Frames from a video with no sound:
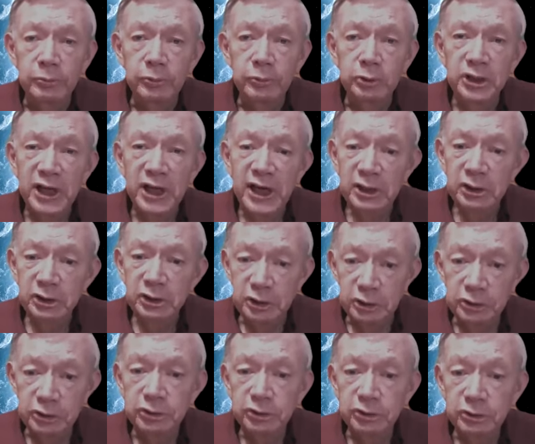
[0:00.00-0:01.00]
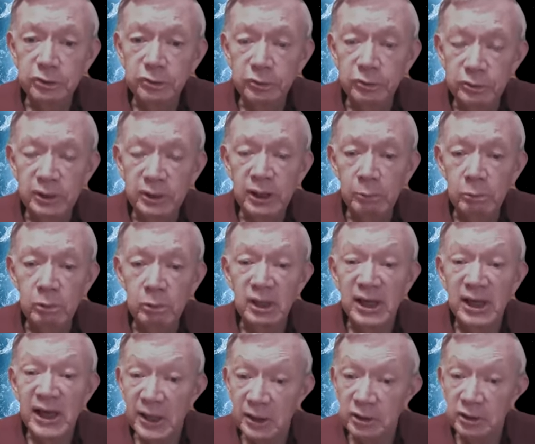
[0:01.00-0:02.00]
changes that will
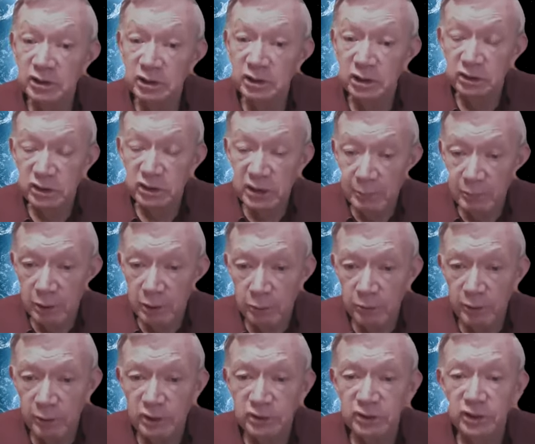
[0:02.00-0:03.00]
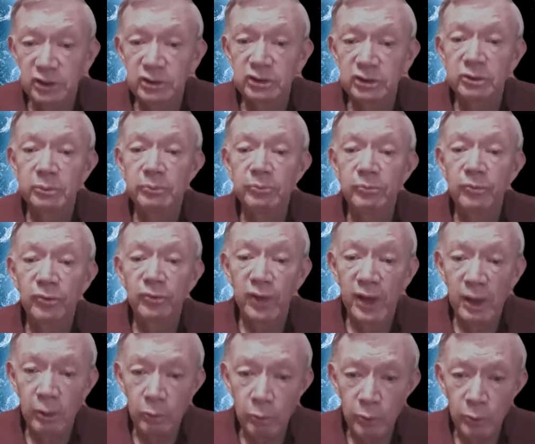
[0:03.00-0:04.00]
end systemic racism,
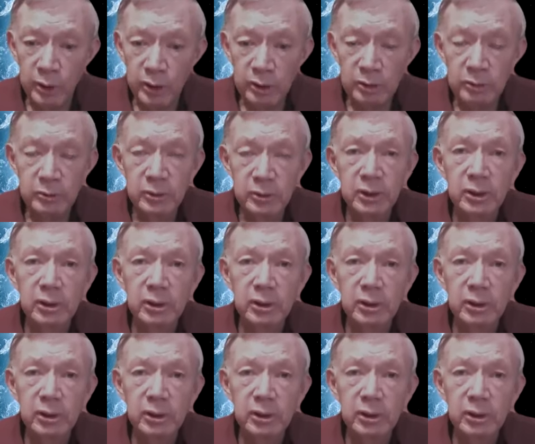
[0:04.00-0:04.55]
that will